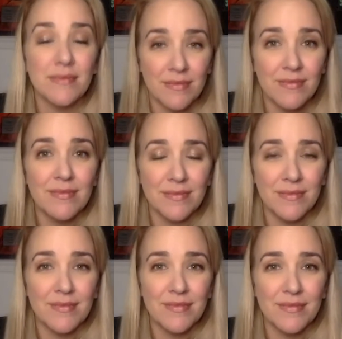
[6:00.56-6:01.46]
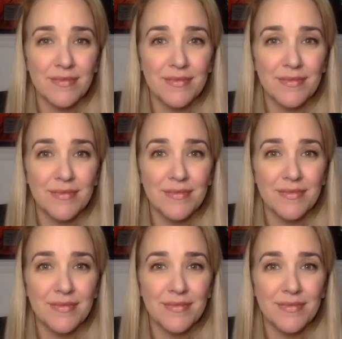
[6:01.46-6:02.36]

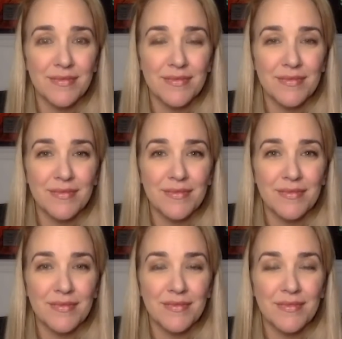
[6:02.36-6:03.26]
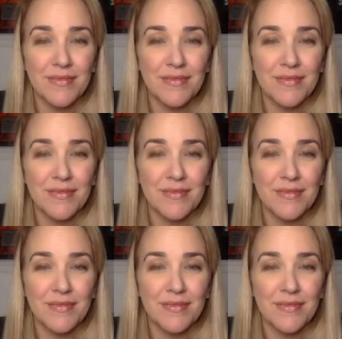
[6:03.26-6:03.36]
This person isn't speaking.